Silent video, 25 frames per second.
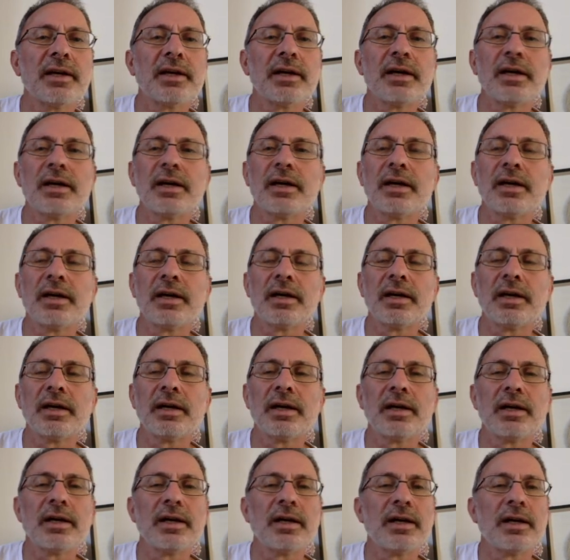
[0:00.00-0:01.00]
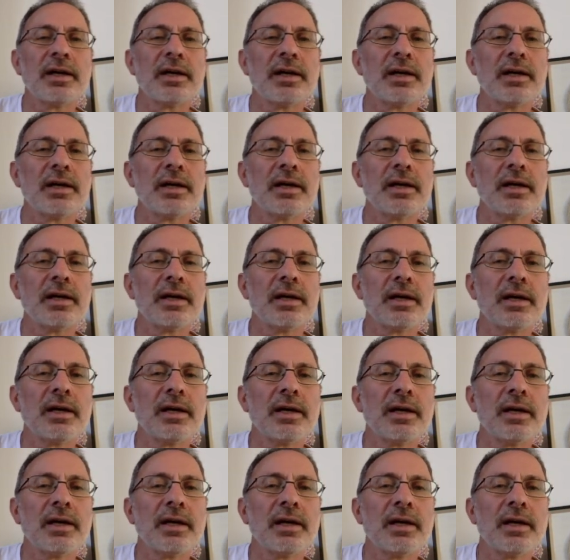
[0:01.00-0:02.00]

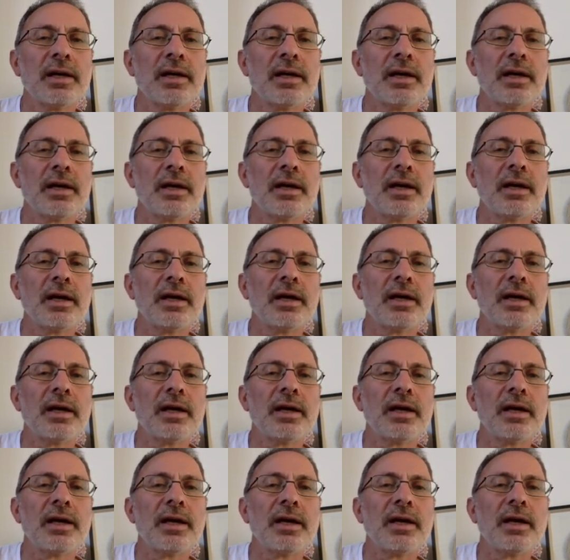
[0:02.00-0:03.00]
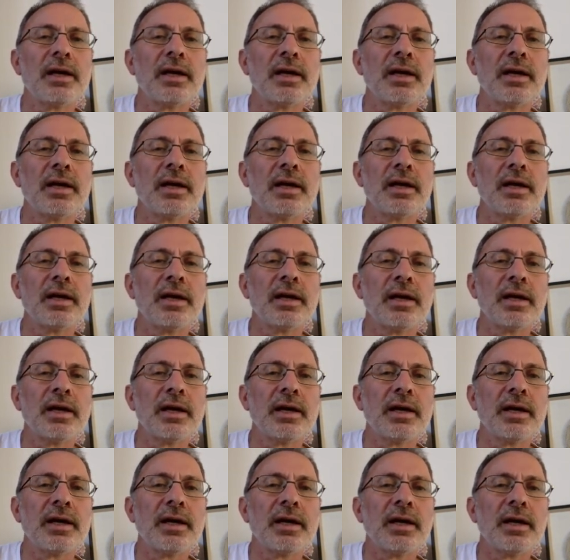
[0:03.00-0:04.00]

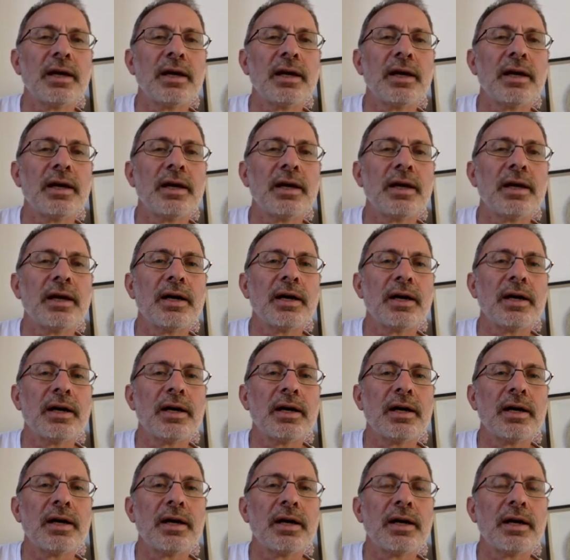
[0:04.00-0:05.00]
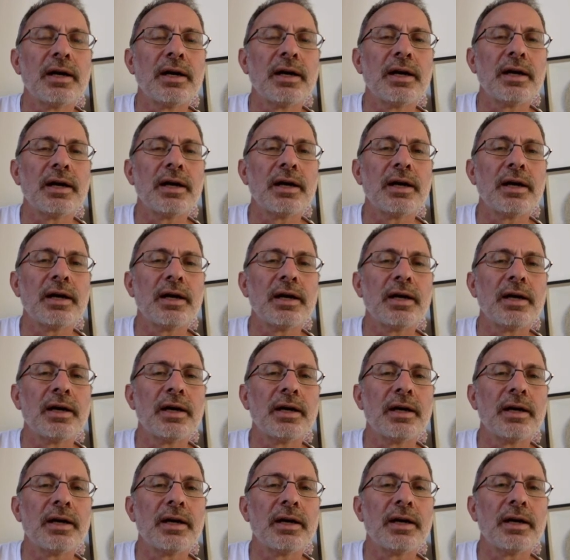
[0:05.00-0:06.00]

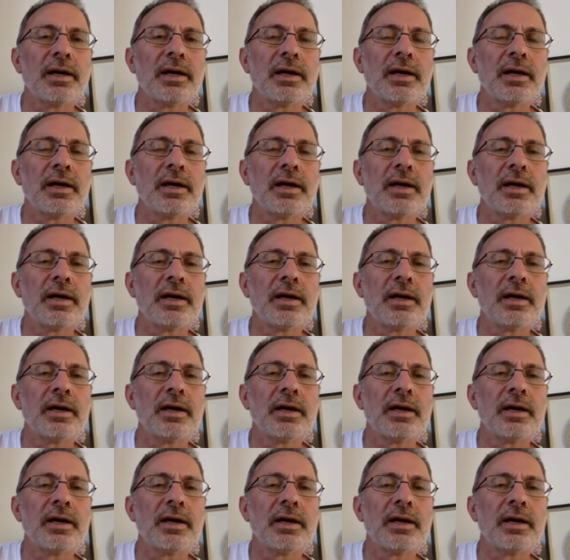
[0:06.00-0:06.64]
(no one is talking)